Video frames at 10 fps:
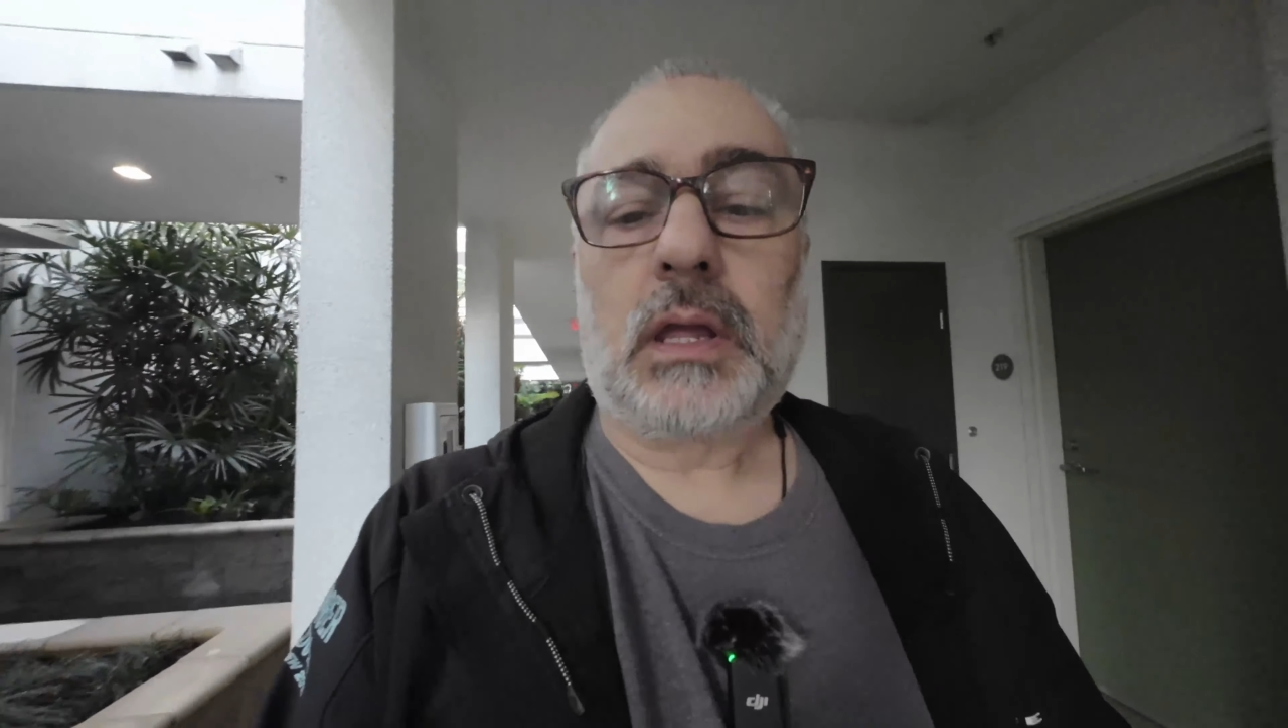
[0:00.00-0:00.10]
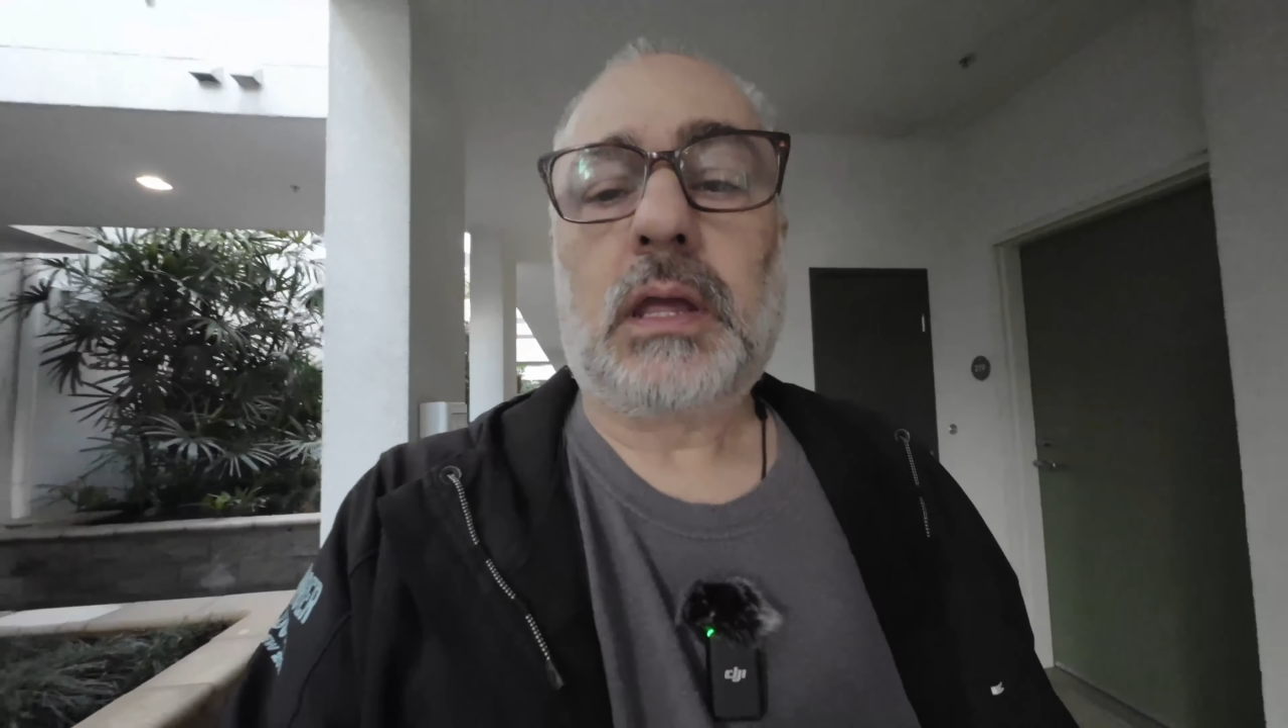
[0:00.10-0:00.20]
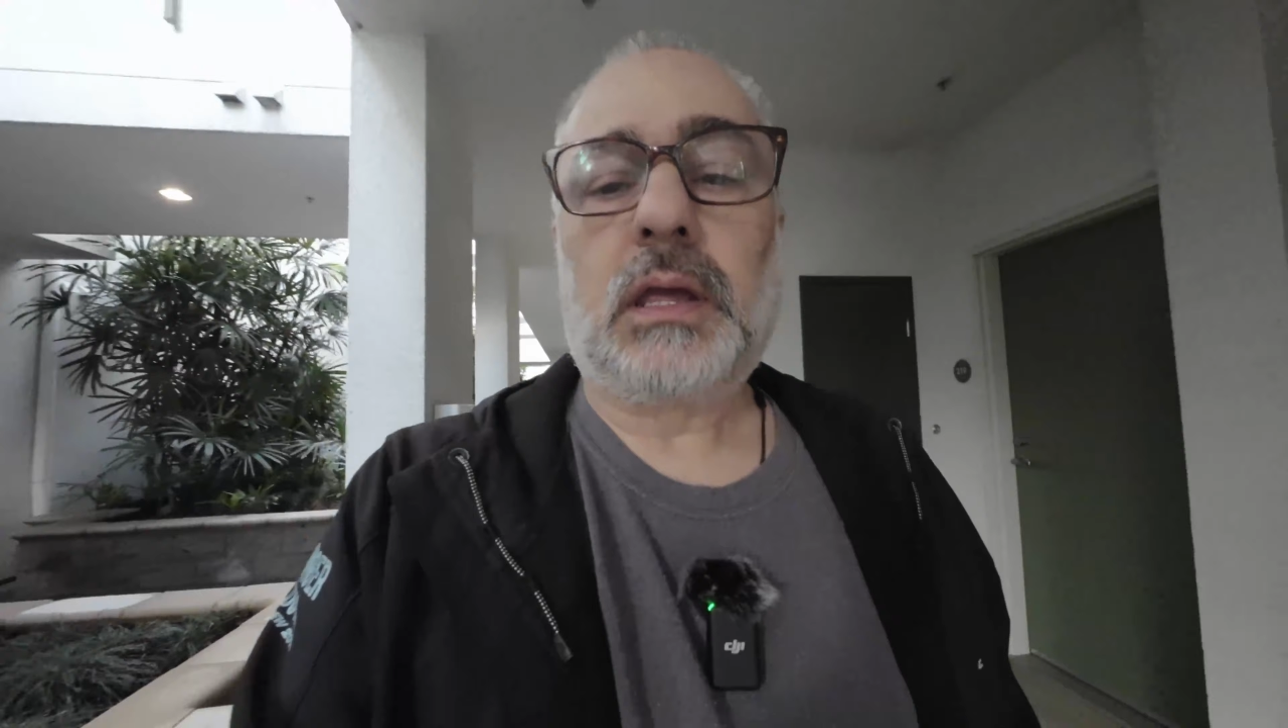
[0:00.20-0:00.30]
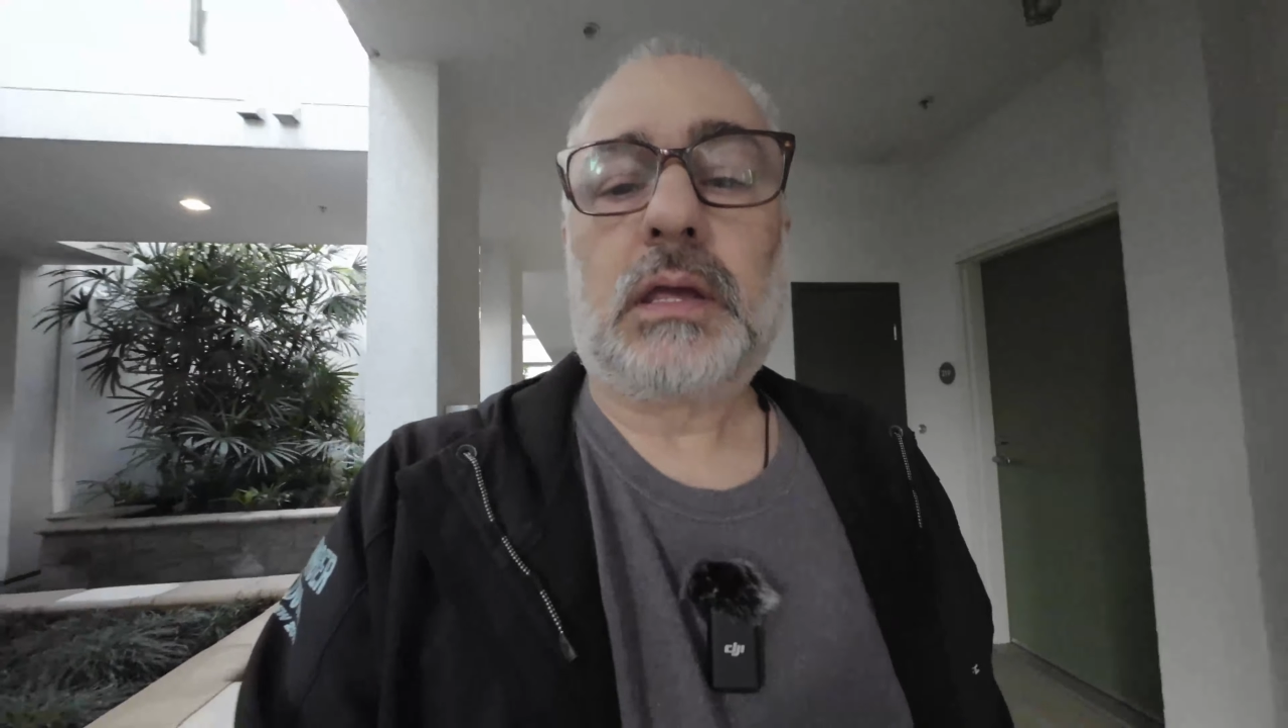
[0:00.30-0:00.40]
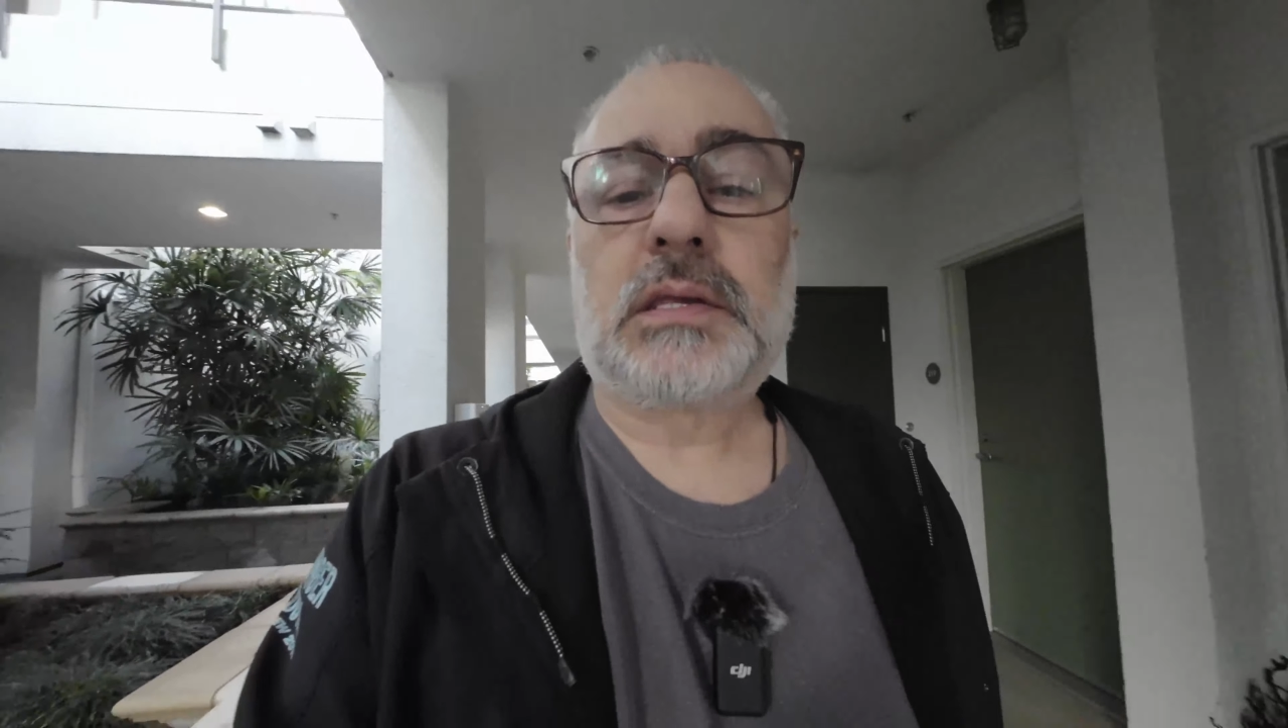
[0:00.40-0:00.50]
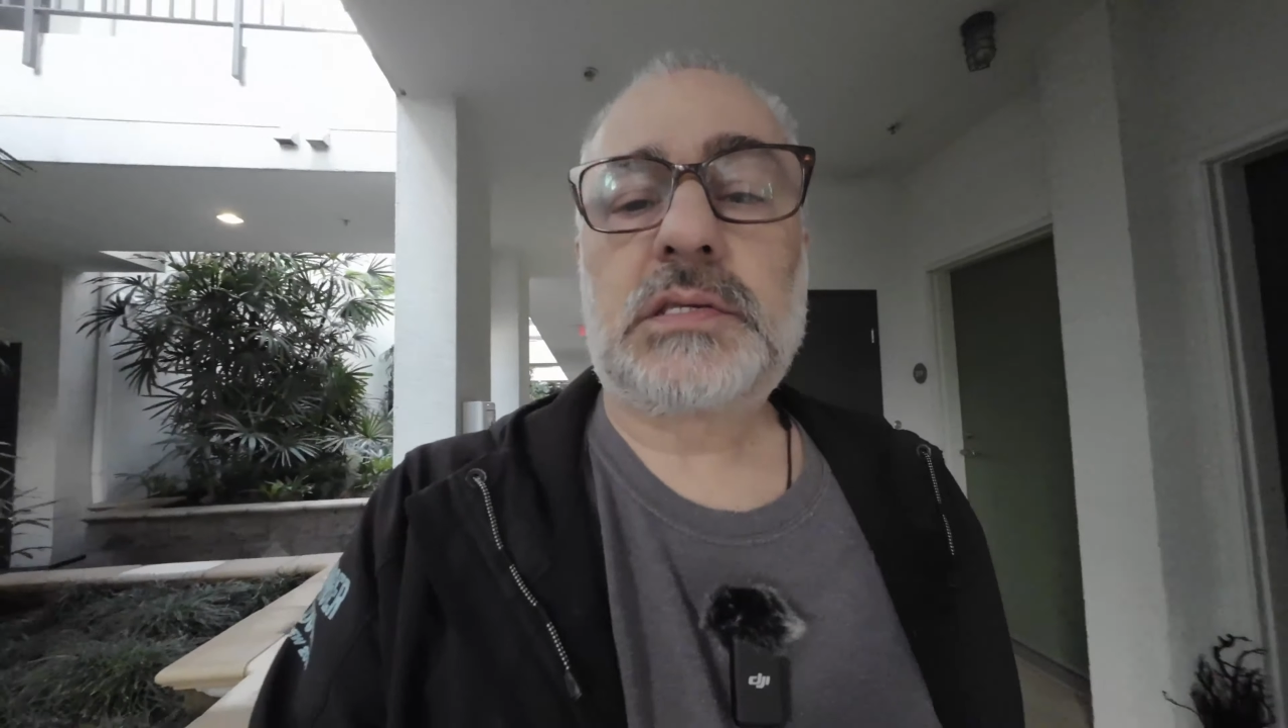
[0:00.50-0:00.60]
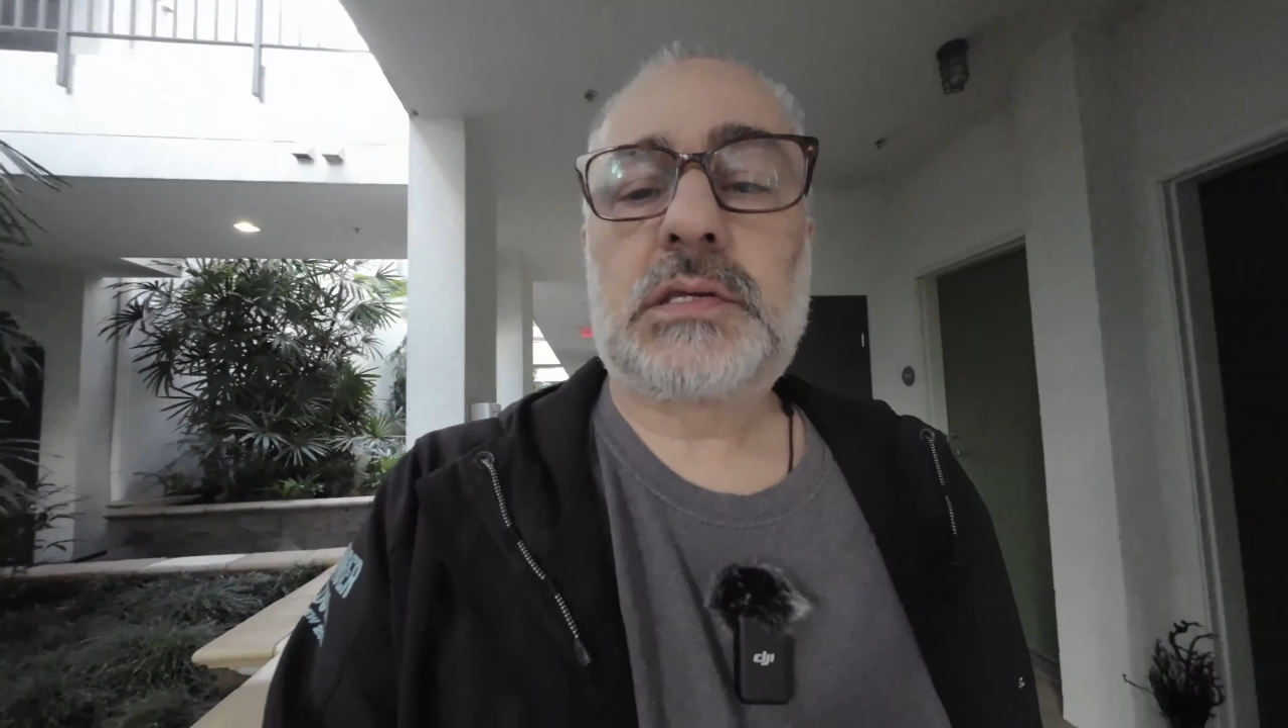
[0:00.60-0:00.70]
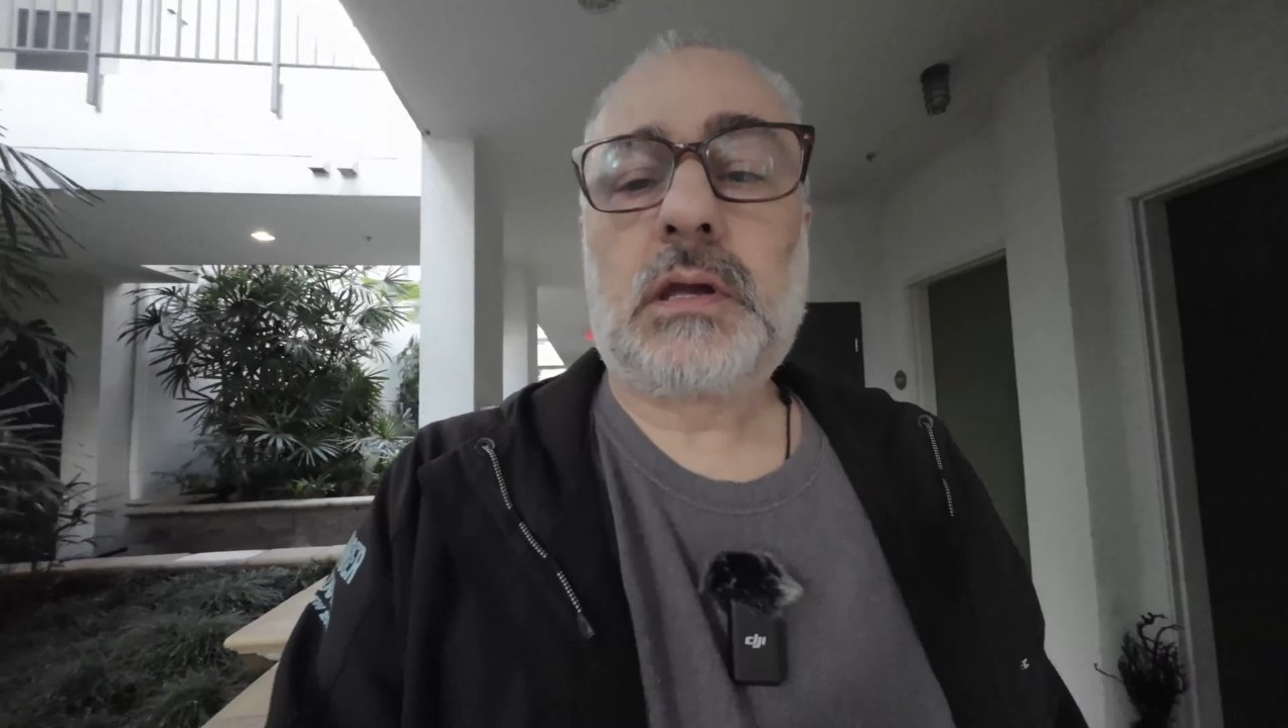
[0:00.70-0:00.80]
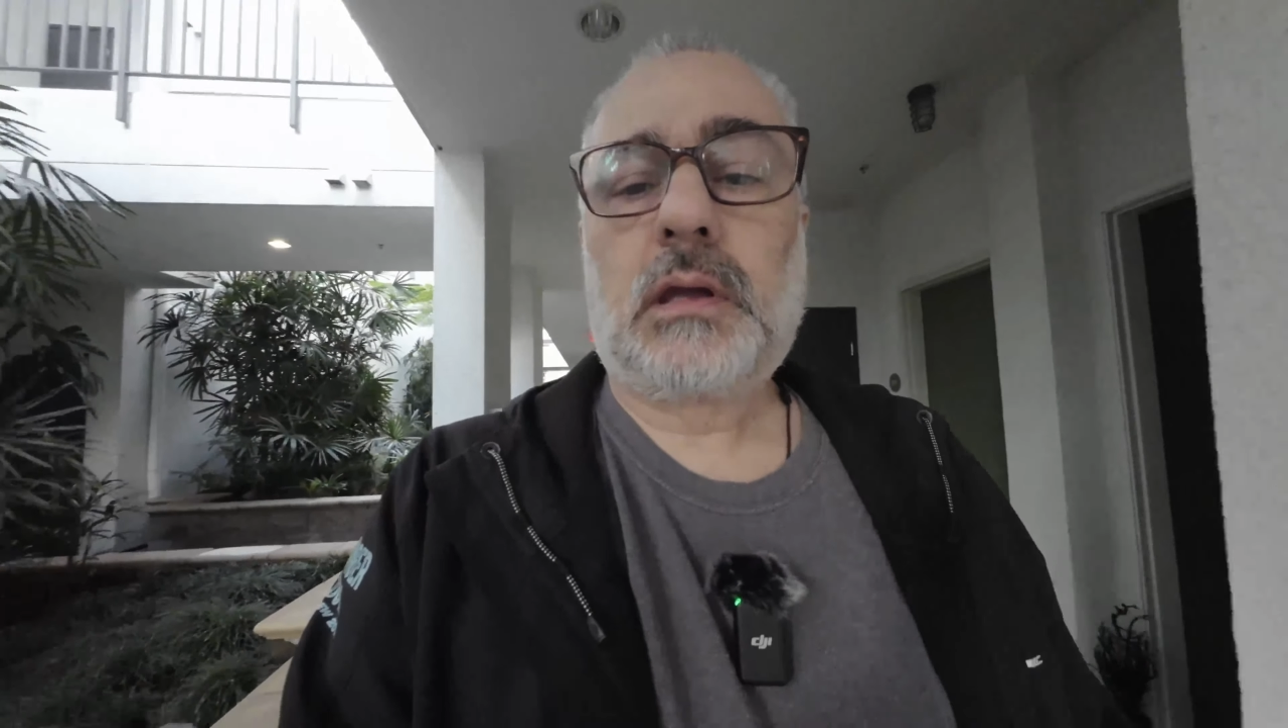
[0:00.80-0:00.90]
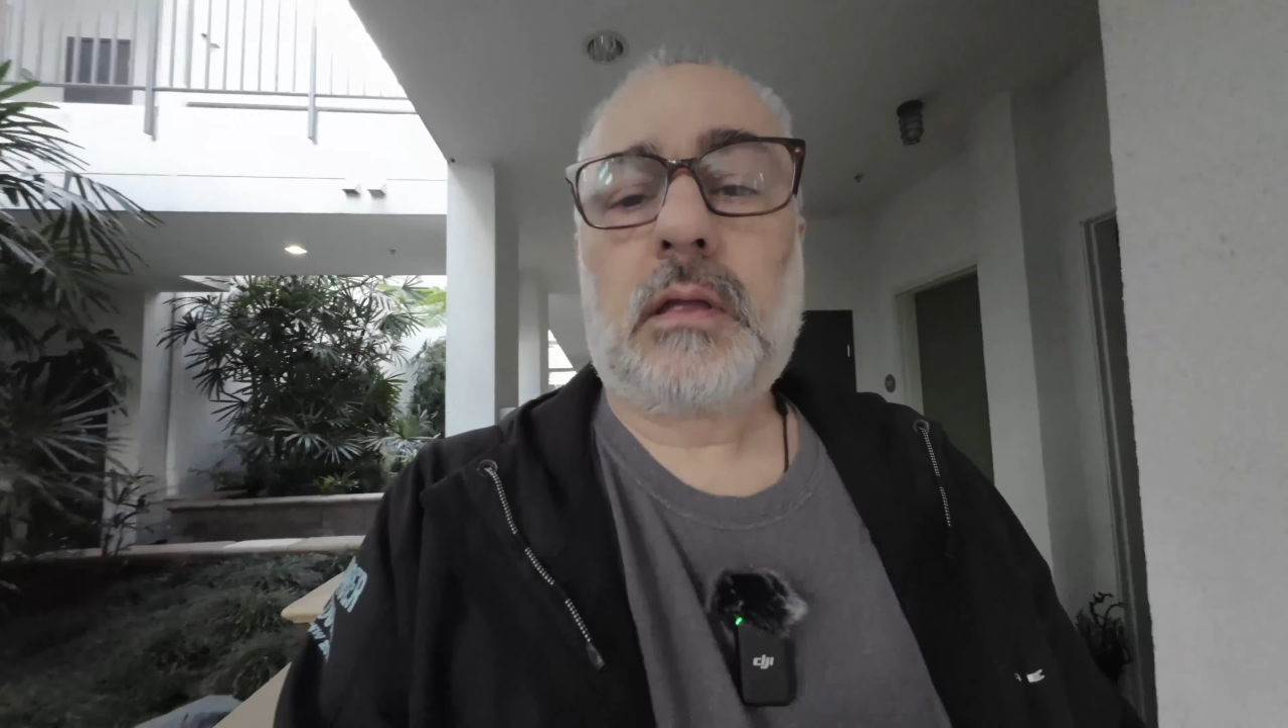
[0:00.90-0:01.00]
is